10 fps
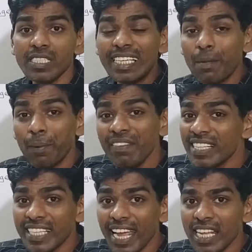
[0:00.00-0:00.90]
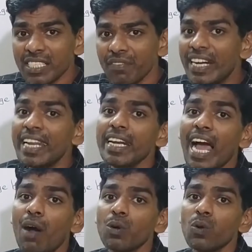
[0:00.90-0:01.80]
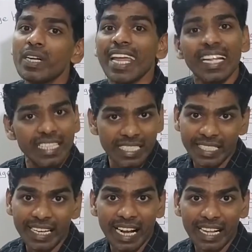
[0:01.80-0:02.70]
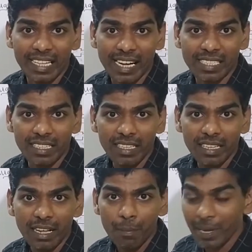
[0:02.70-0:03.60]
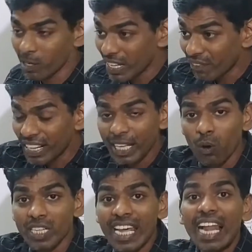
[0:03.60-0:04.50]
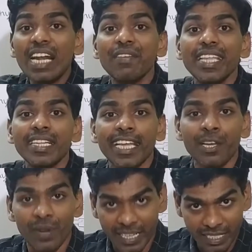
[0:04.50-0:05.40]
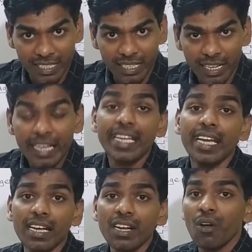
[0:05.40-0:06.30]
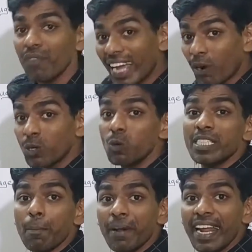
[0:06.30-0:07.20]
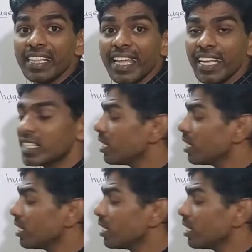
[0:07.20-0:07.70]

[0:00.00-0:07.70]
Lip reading: in the previous case we didn't have to take this thing like that because everything was held within the unit. Here we have two separate things,